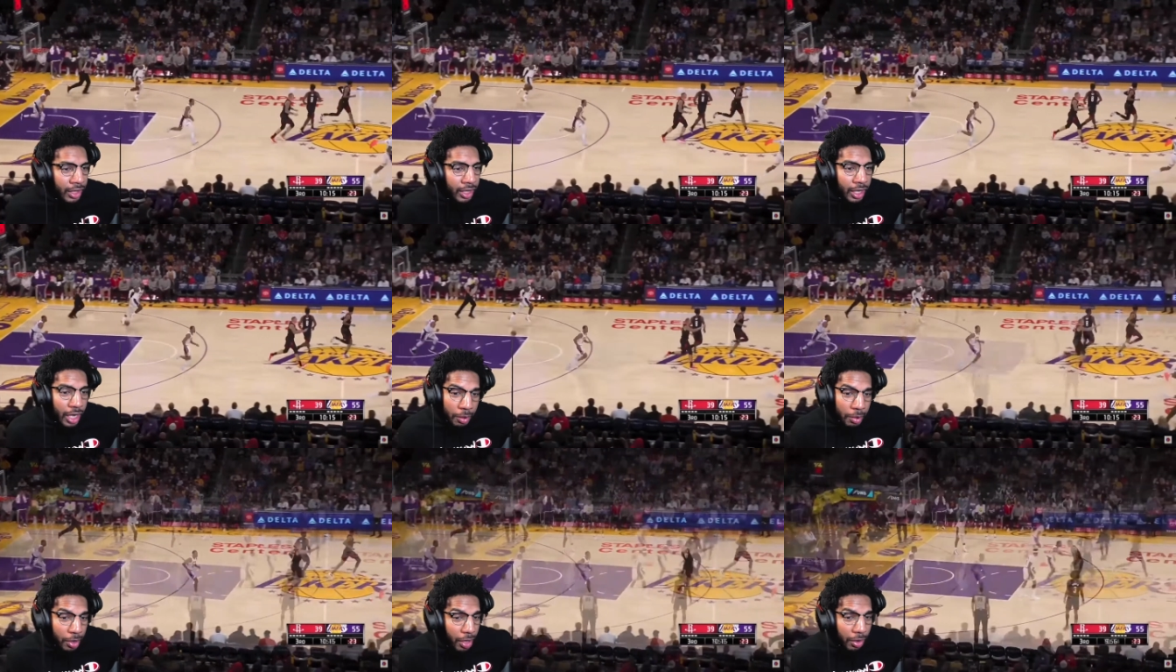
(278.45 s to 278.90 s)

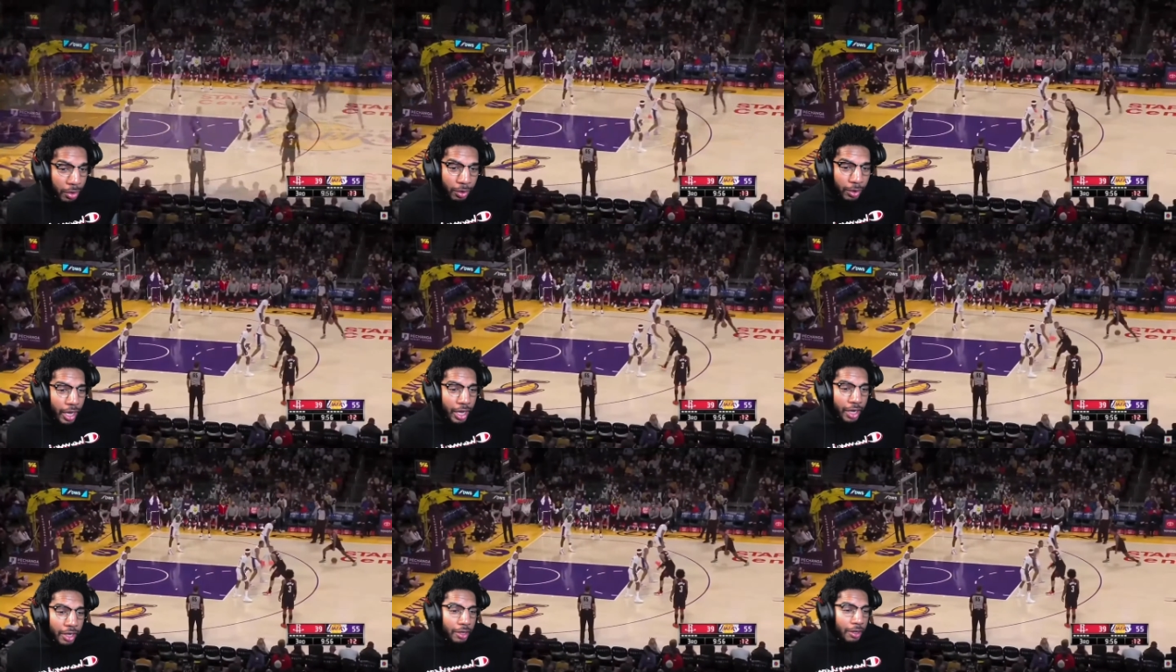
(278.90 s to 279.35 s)
And I'm not gonna
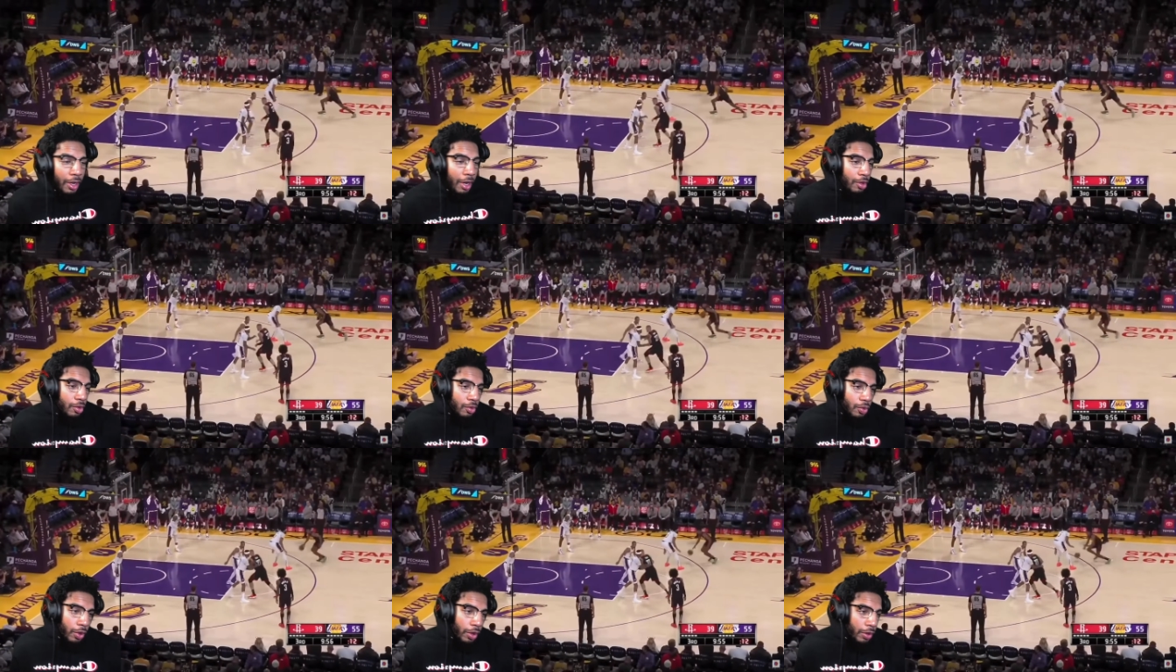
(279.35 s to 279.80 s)
lie to you, I
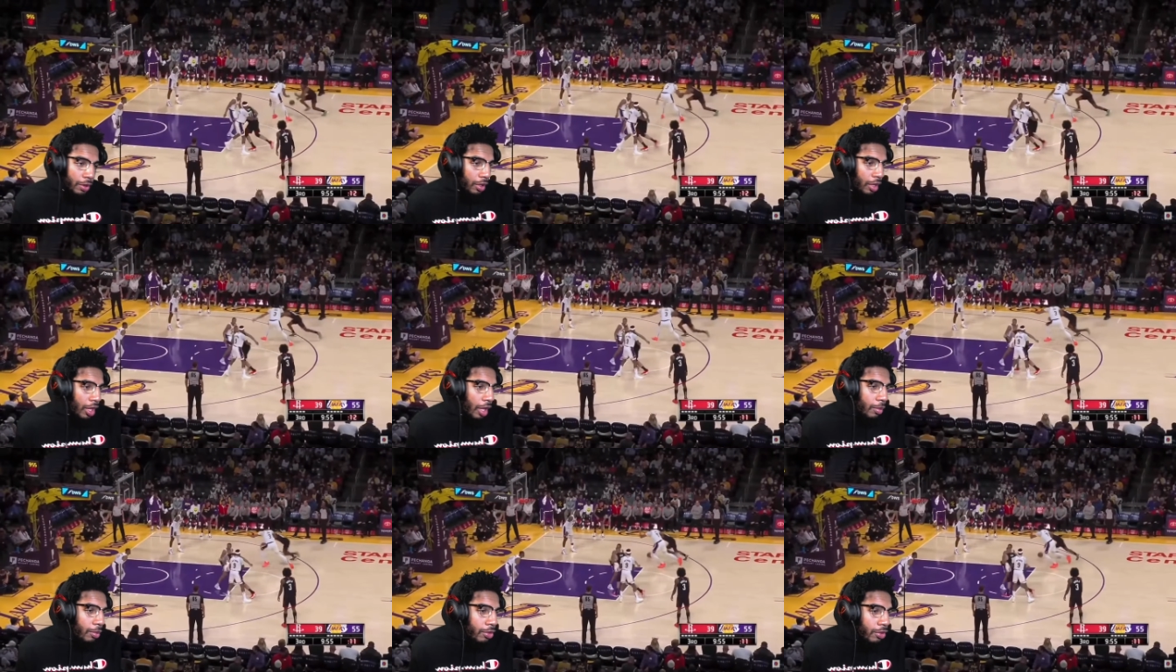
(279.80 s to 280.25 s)
was working on
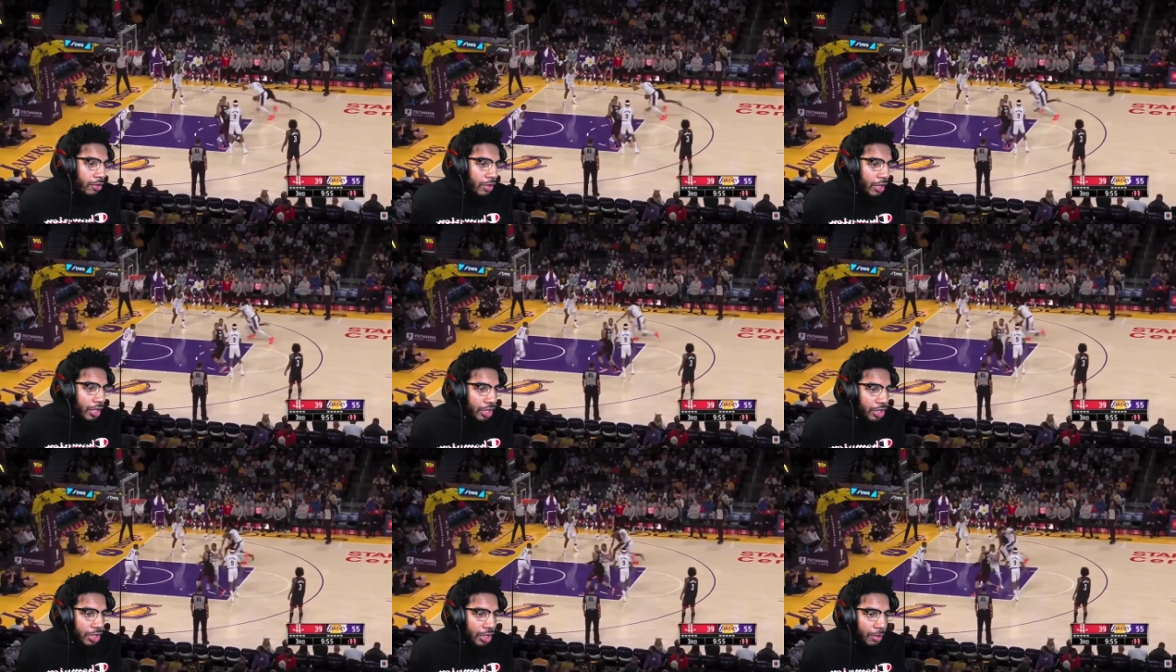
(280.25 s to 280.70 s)
that move
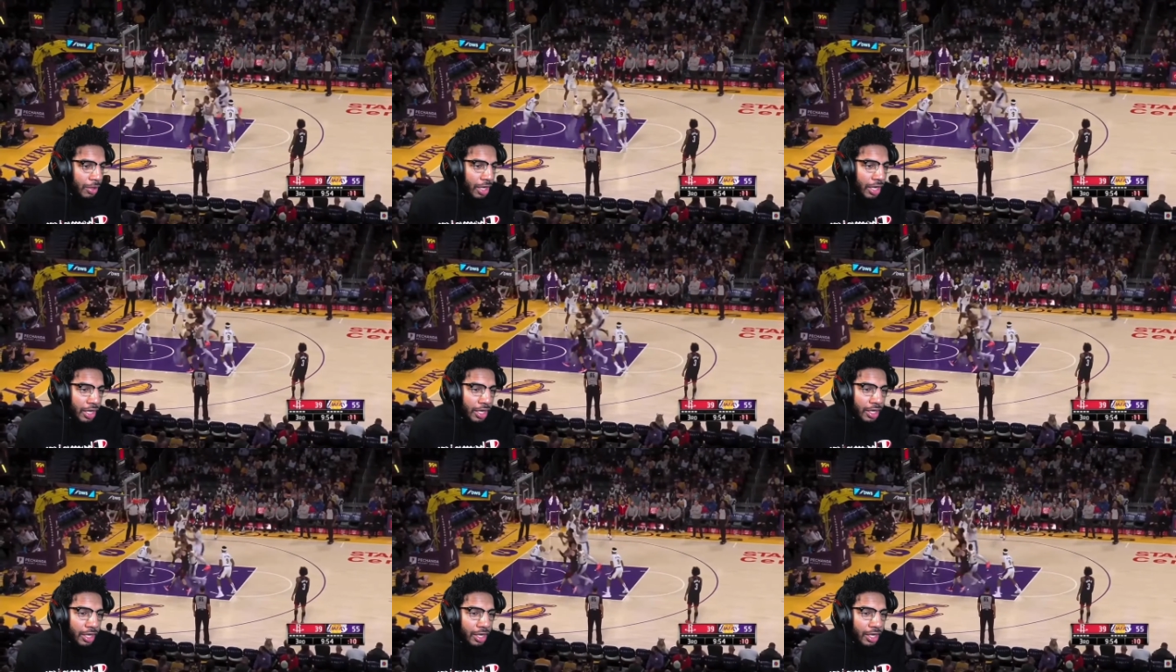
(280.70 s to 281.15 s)
in the gym that
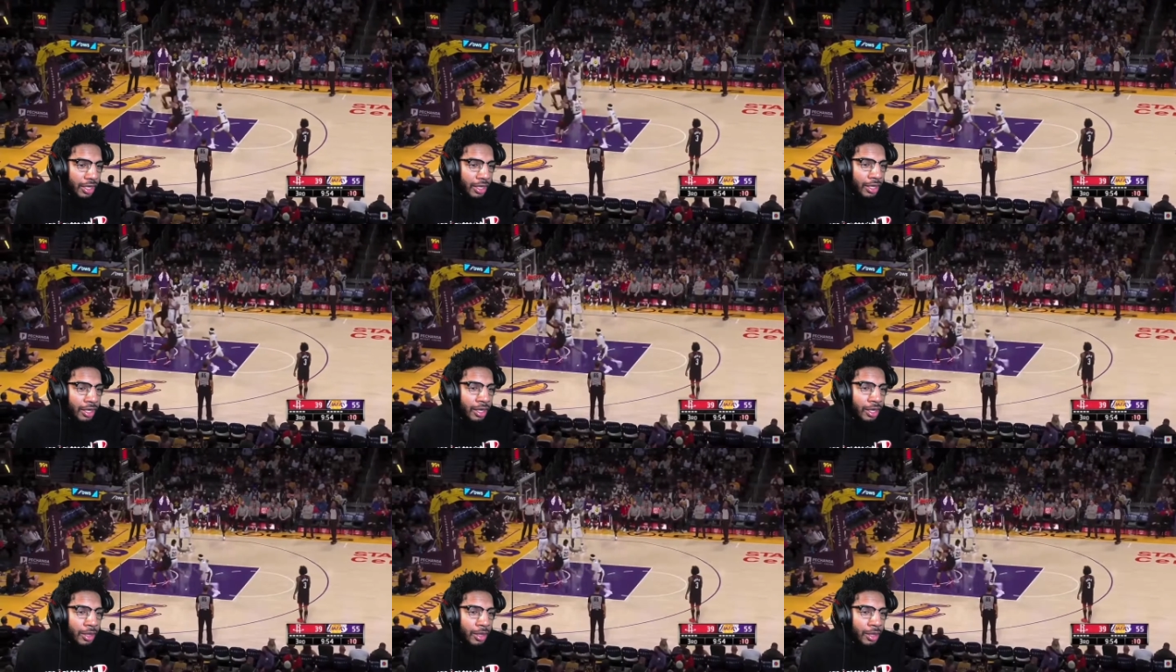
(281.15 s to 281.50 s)
he did.